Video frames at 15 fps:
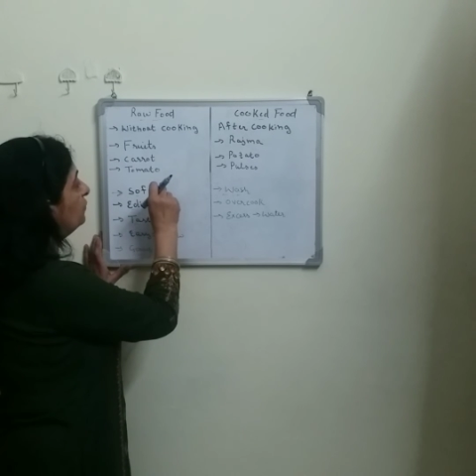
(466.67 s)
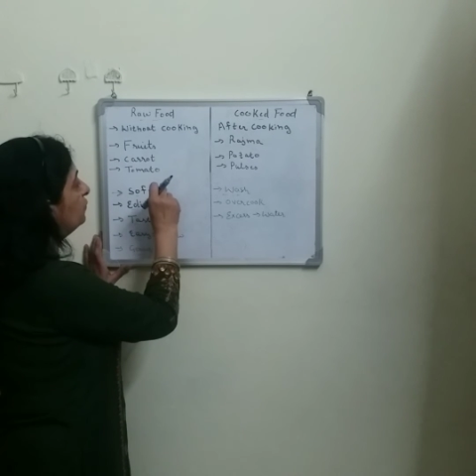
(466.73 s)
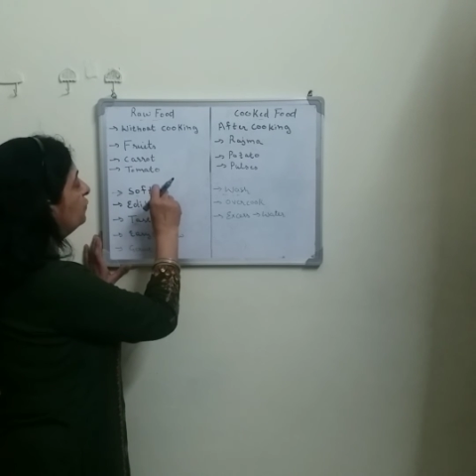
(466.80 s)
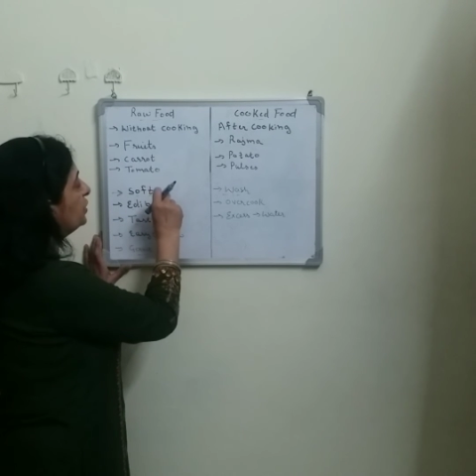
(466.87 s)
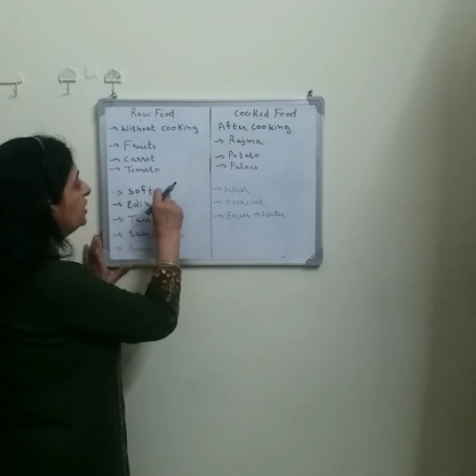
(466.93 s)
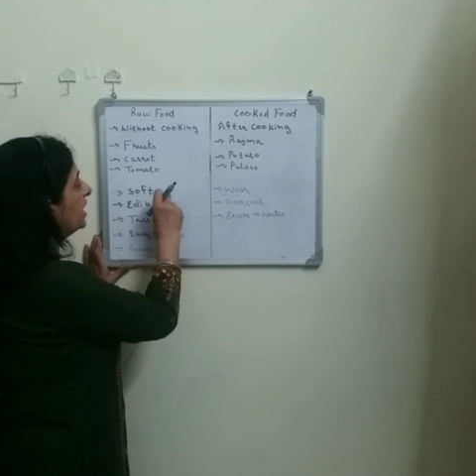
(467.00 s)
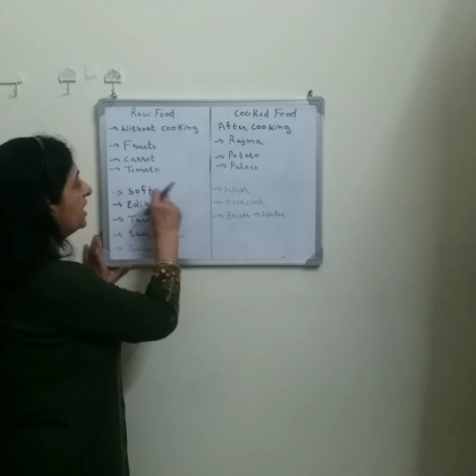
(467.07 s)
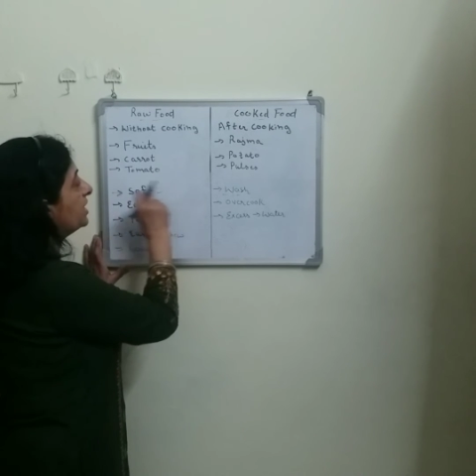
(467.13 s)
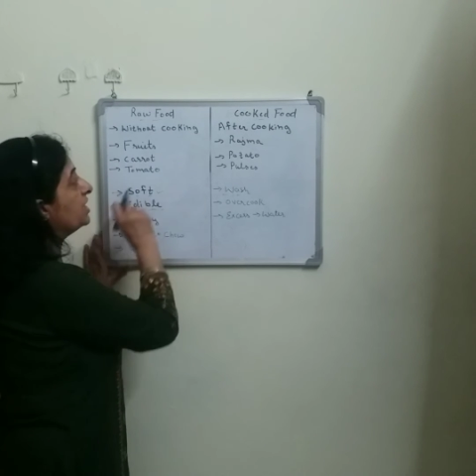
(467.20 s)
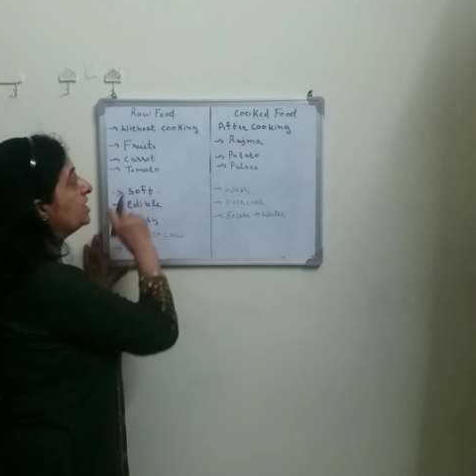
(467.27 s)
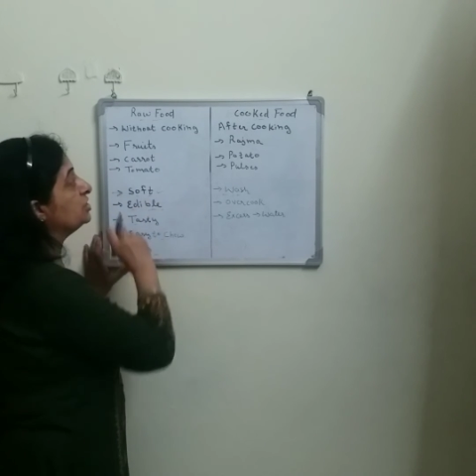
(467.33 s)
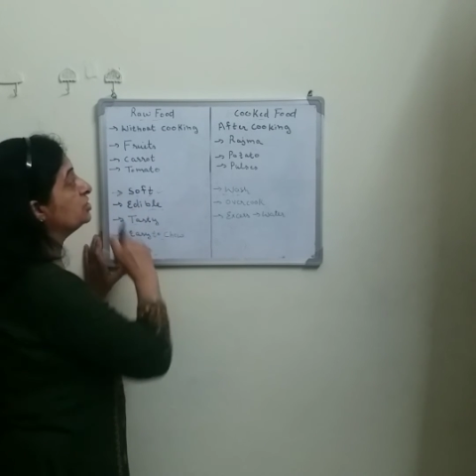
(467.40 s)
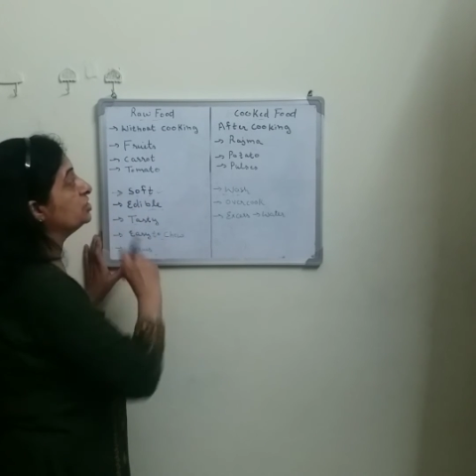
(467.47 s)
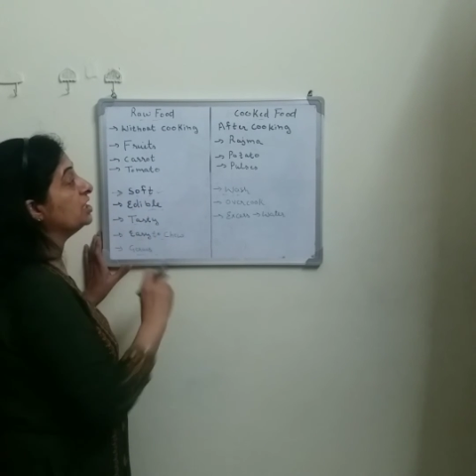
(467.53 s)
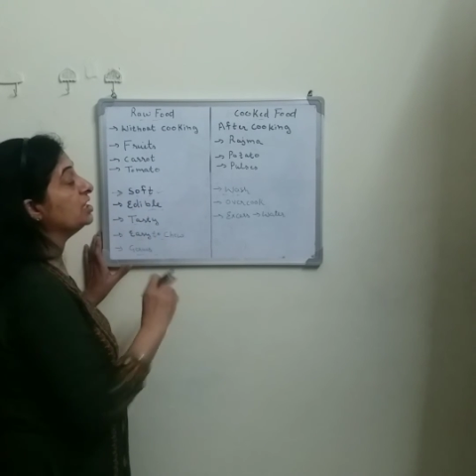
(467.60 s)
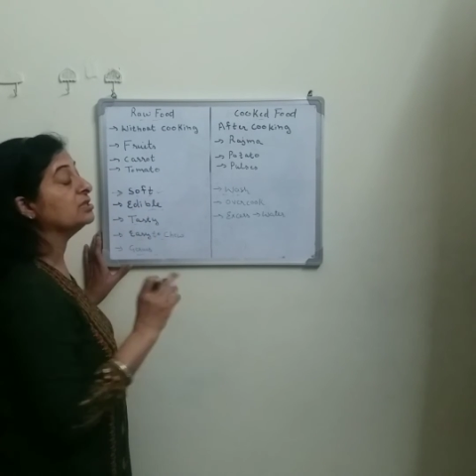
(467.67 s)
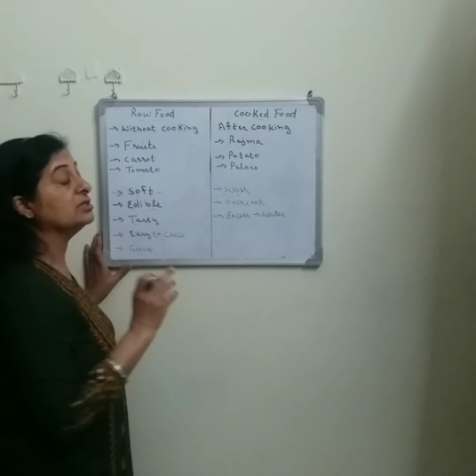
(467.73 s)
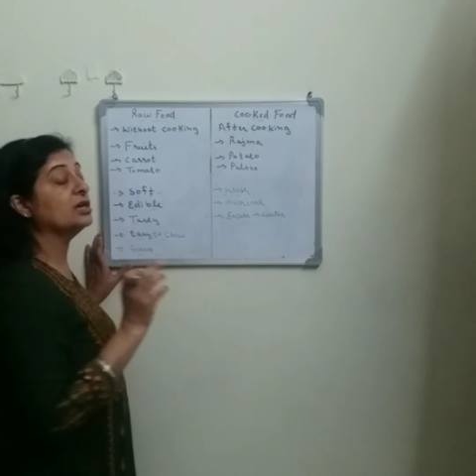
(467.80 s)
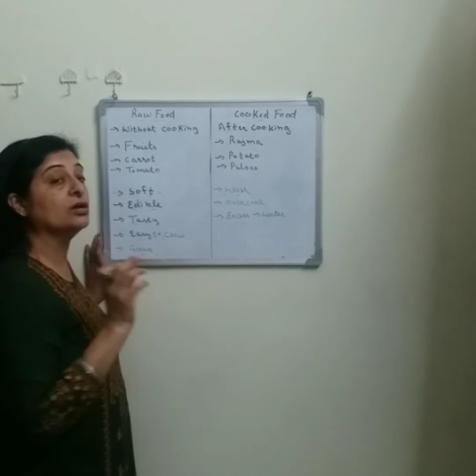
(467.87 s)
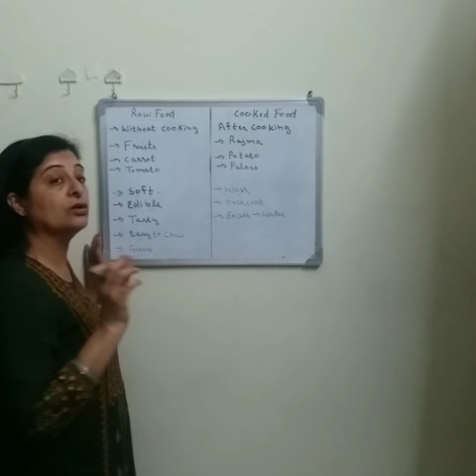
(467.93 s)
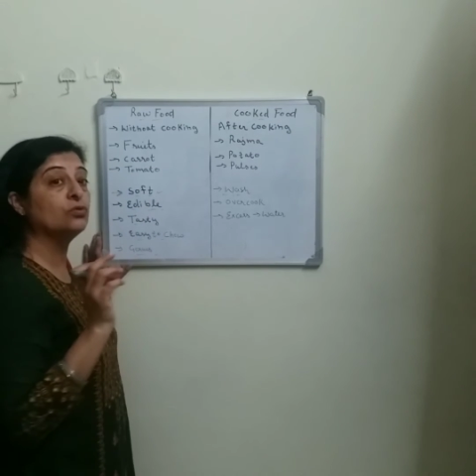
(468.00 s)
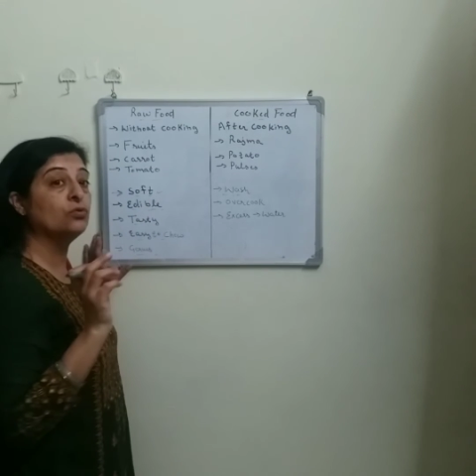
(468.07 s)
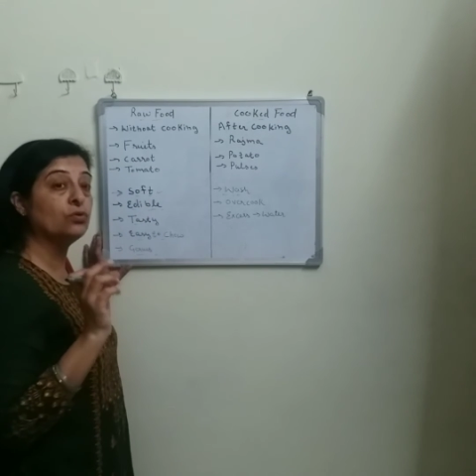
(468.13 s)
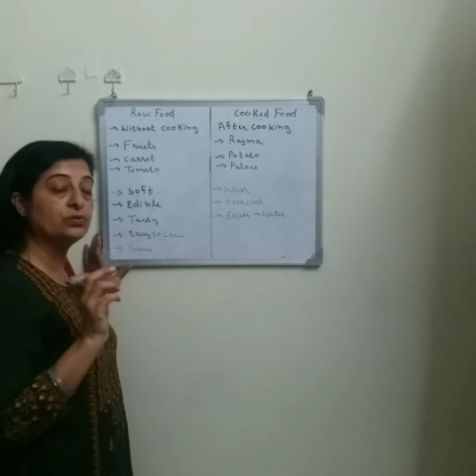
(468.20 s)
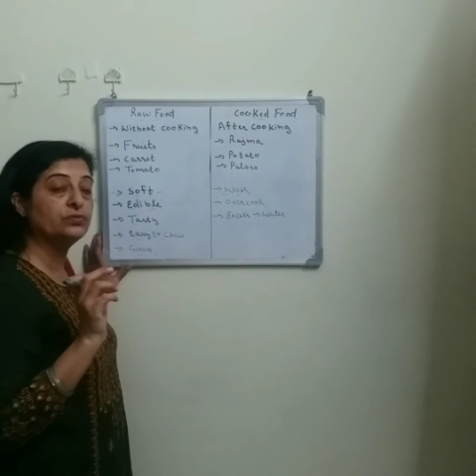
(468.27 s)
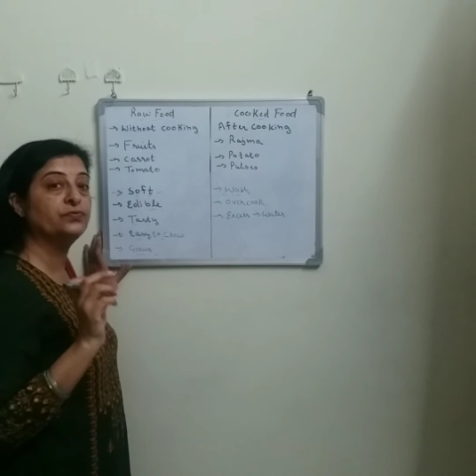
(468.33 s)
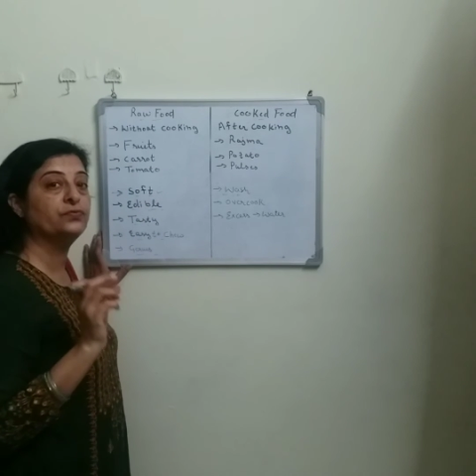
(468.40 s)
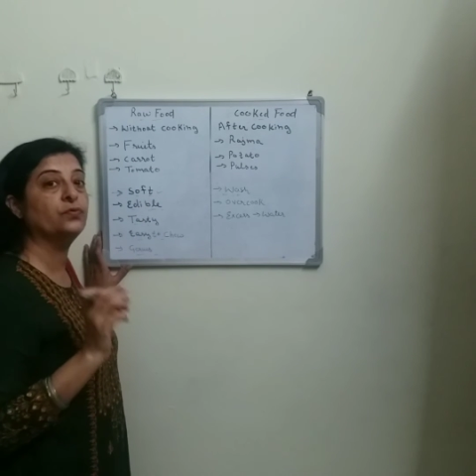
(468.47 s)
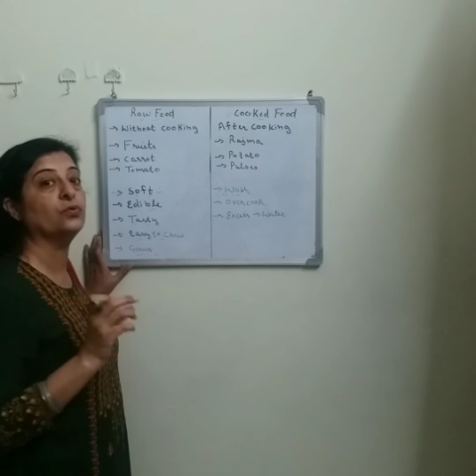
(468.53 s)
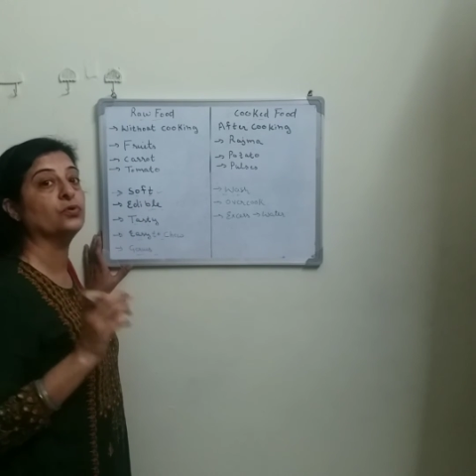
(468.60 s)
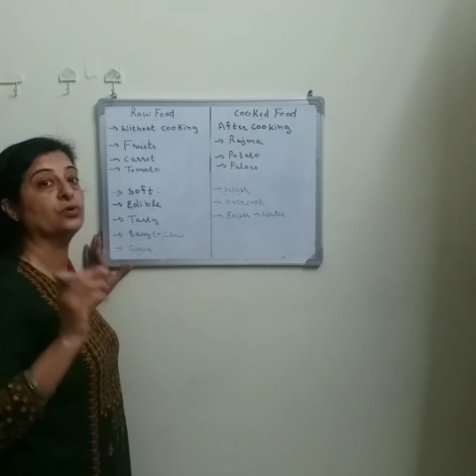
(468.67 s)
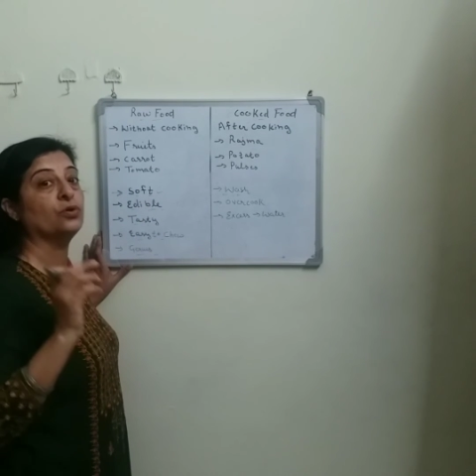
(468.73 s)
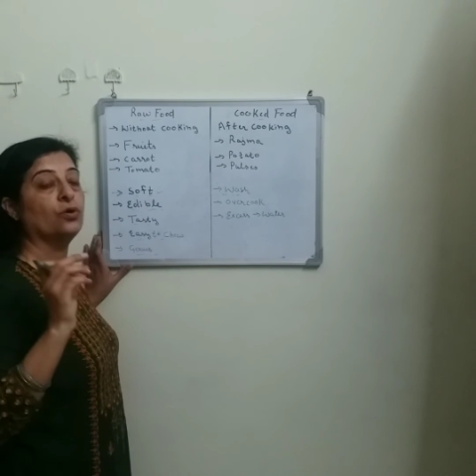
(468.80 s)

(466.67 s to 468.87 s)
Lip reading: we are eating the cooked food